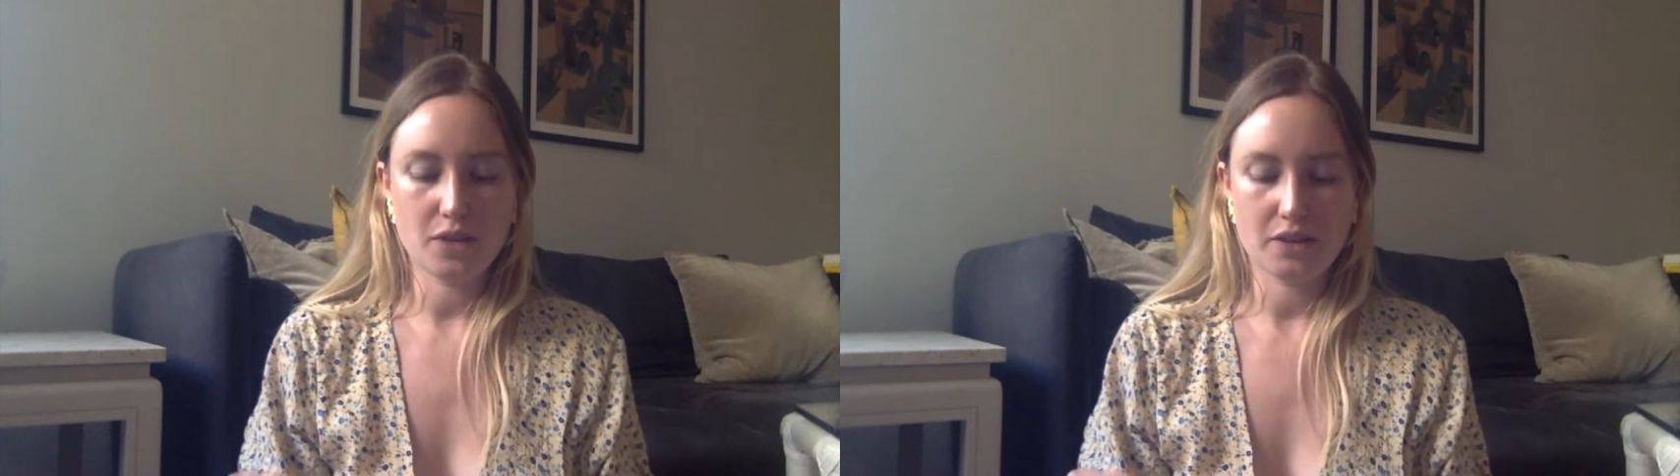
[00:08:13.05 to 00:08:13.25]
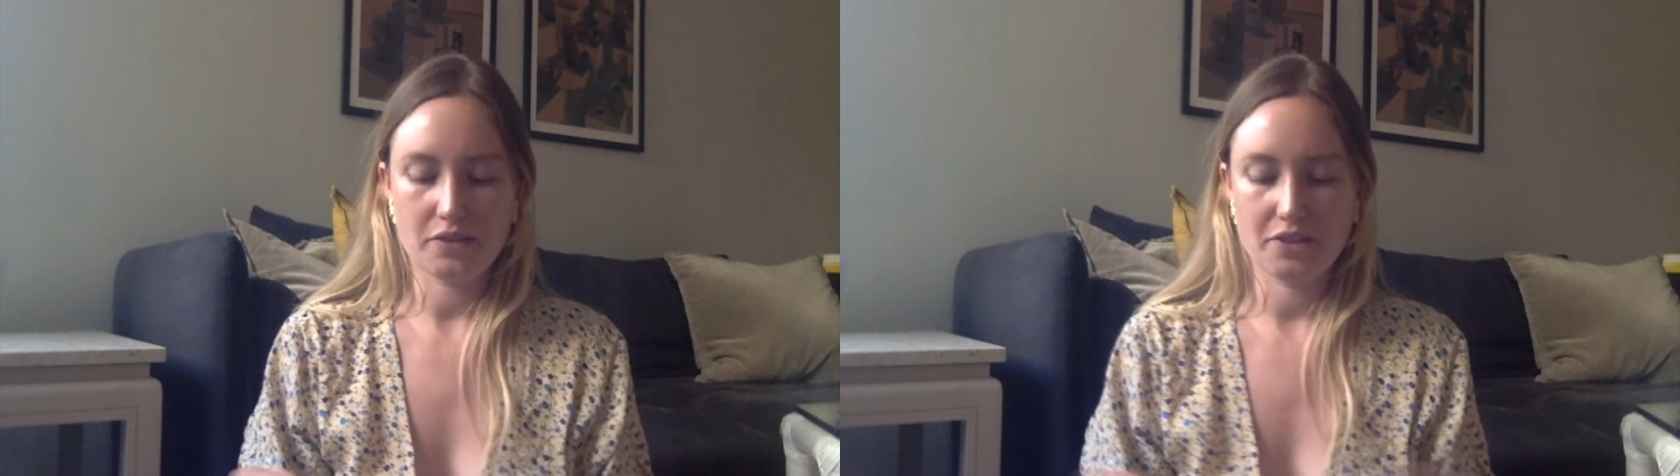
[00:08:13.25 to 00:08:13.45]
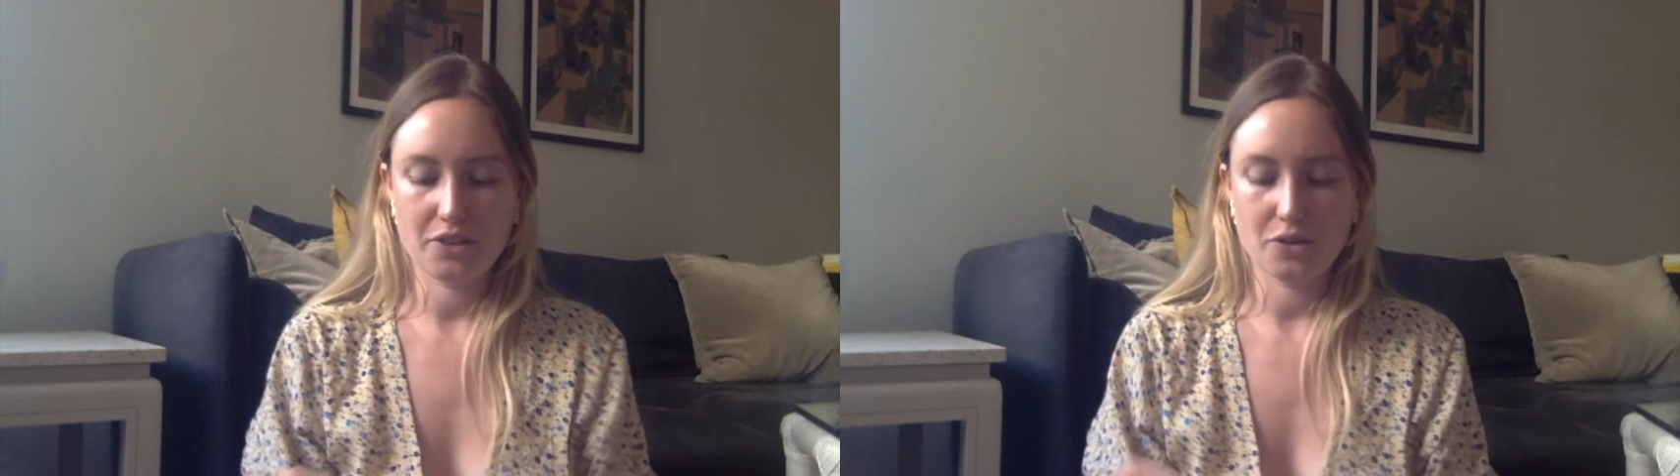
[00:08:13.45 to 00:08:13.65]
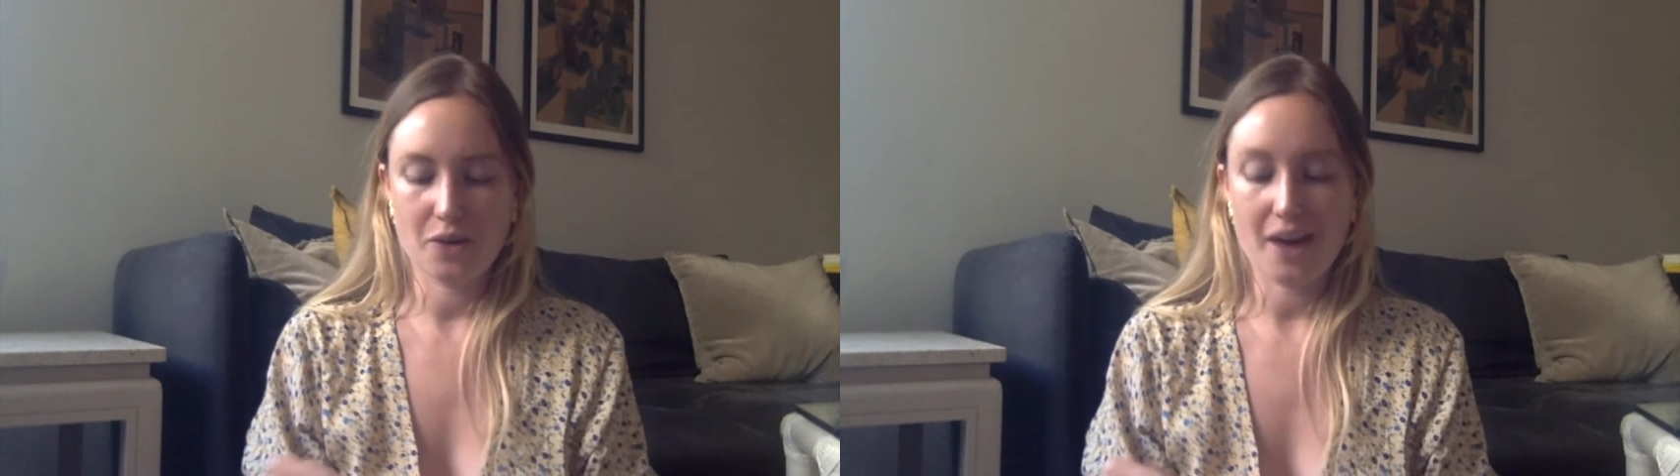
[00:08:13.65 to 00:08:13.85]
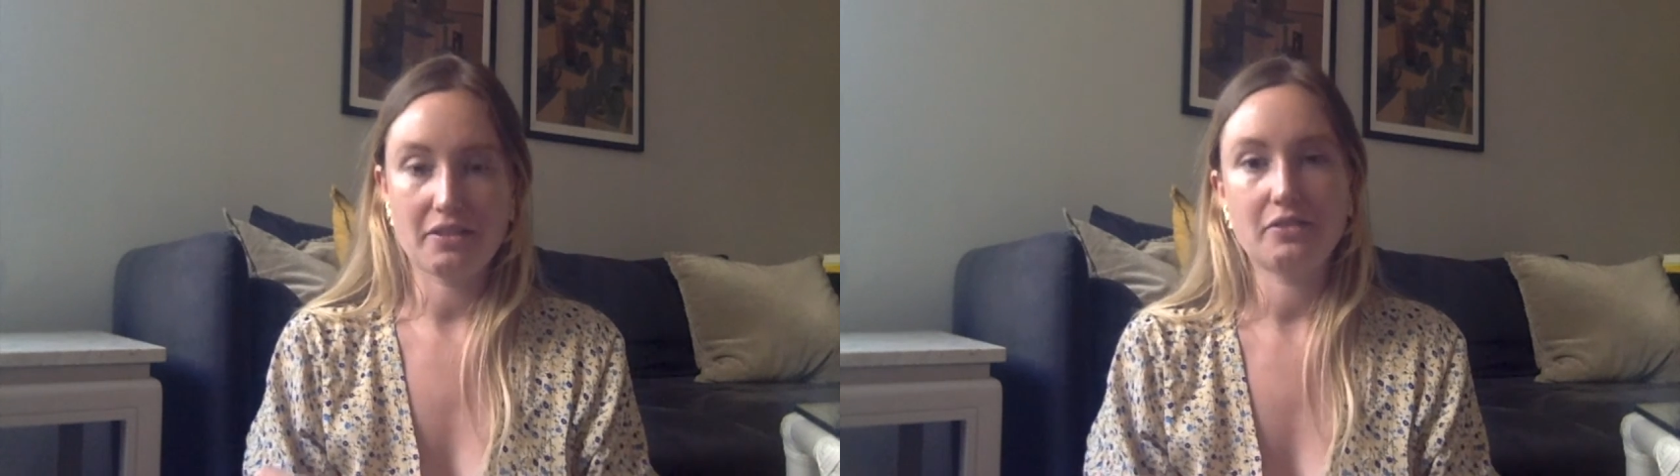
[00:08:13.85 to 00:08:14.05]
If you
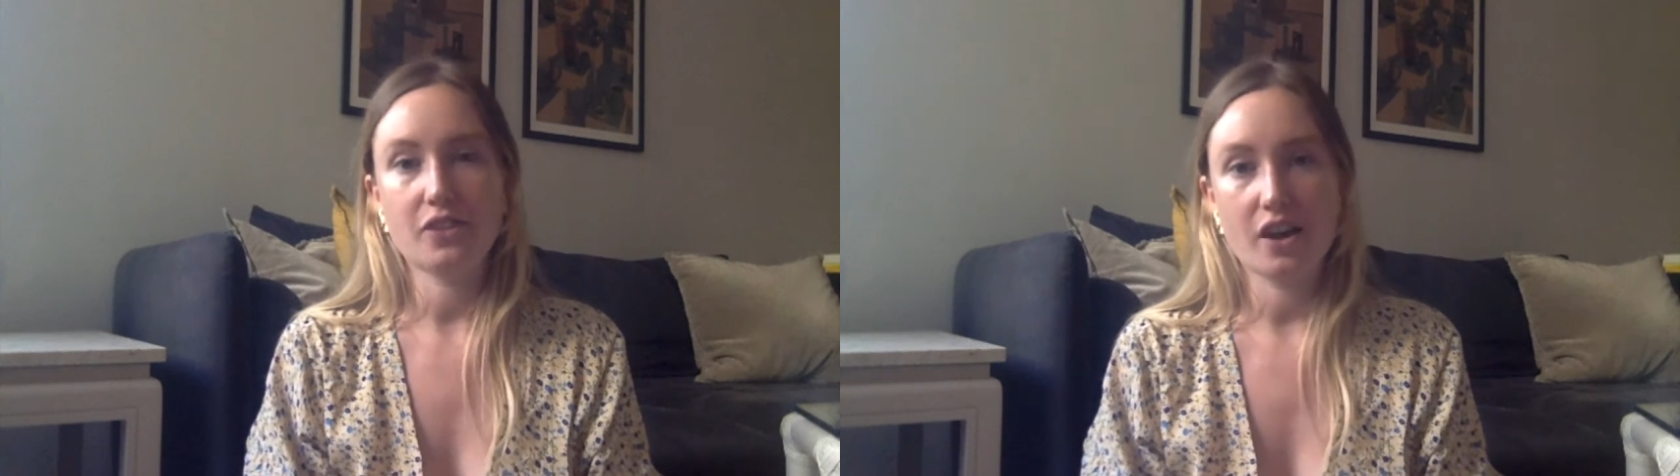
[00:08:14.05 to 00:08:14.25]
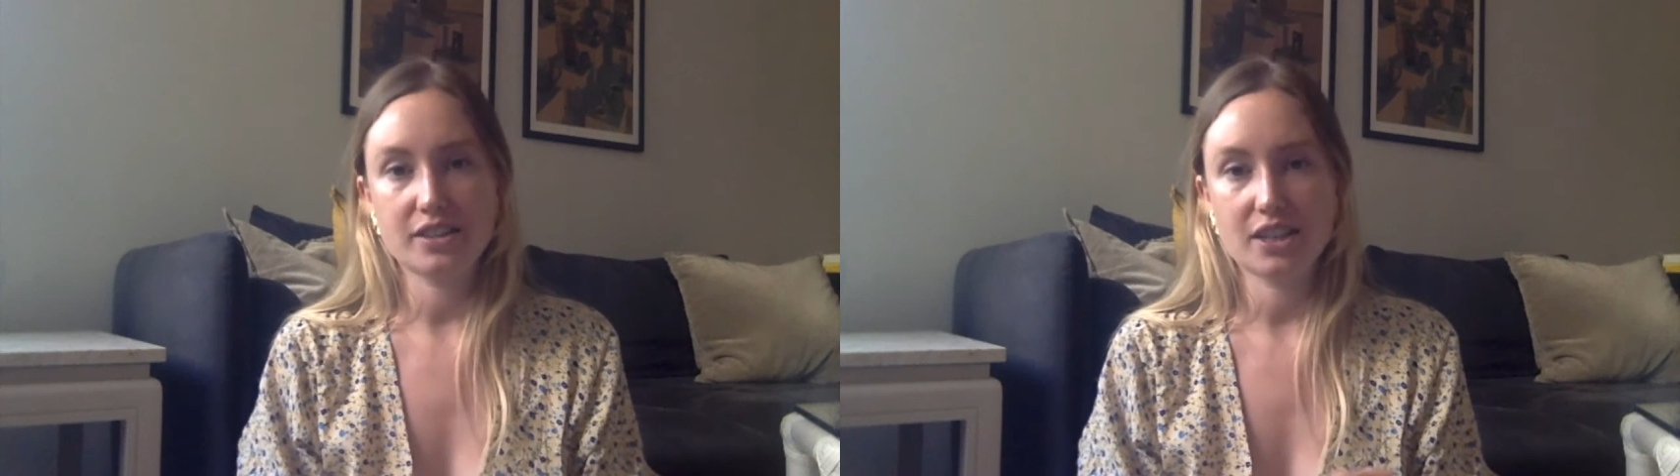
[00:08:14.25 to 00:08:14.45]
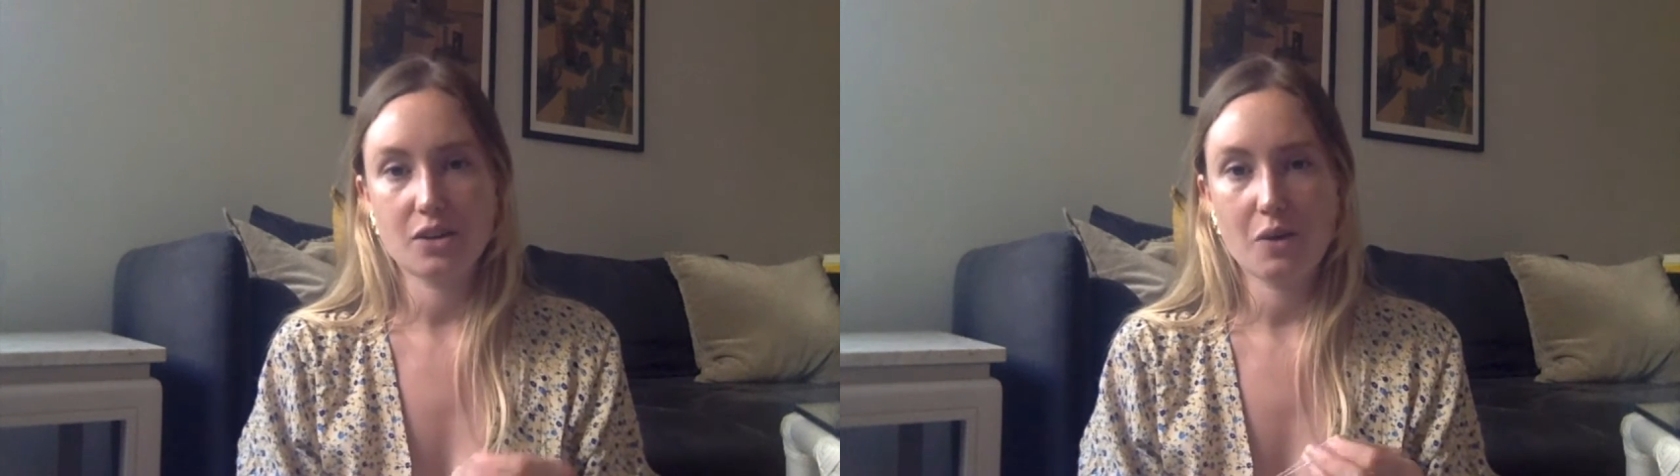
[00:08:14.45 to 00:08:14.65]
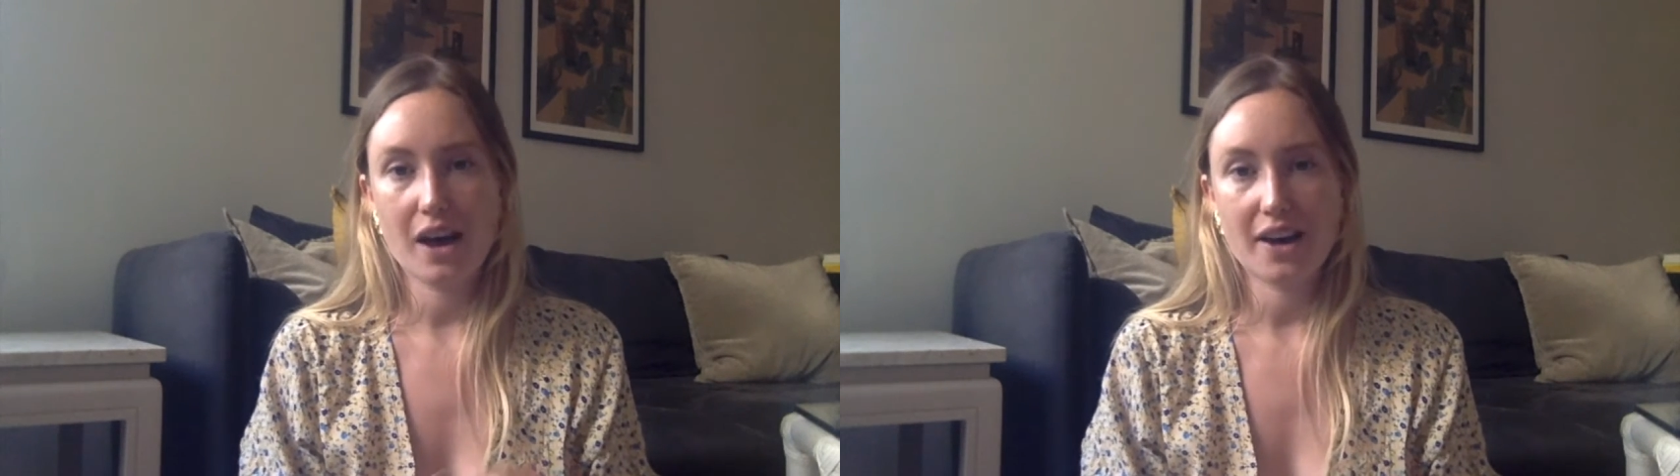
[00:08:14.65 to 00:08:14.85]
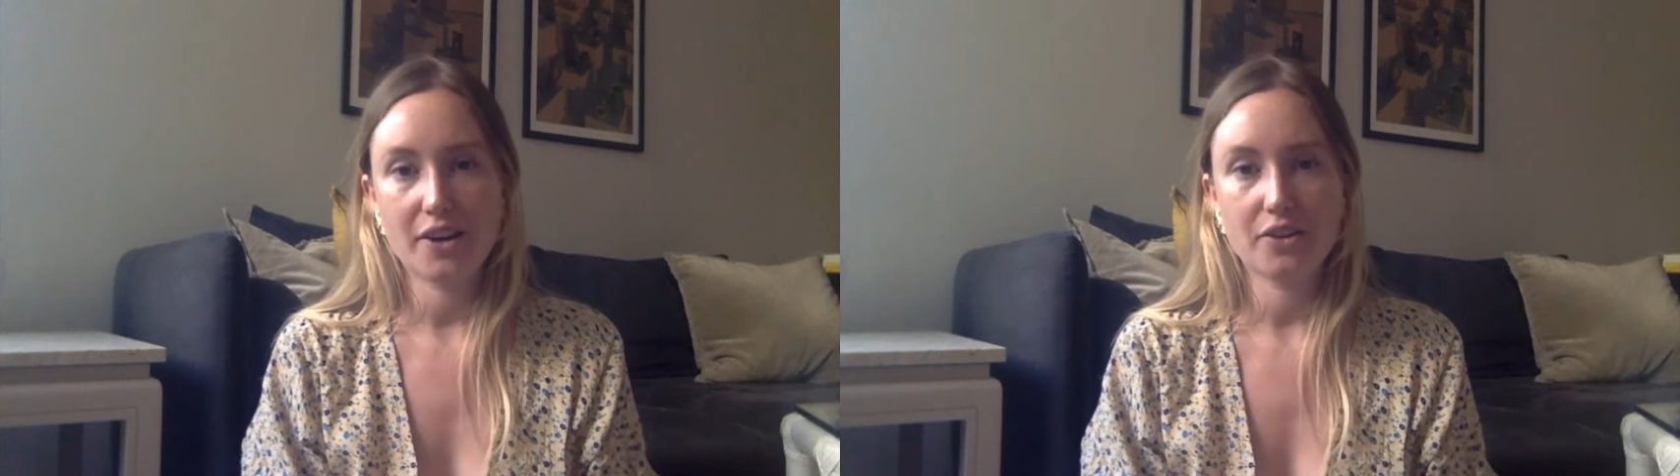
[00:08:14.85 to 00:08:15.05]
haven't flossed in a
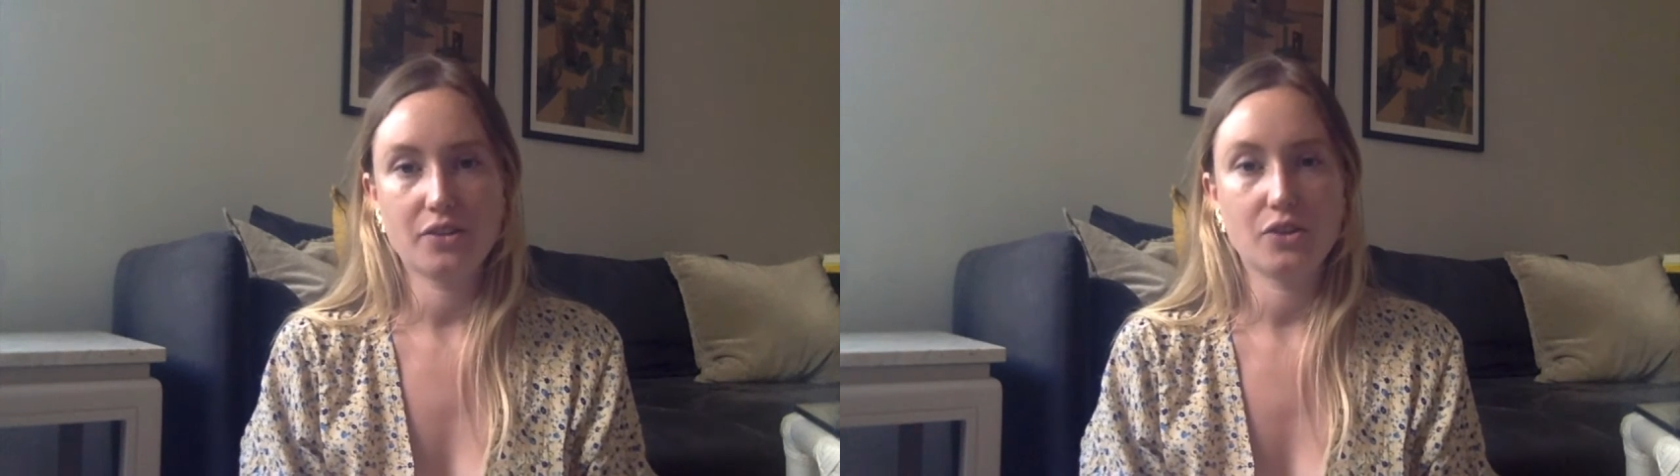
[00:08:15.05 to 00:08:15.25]
while,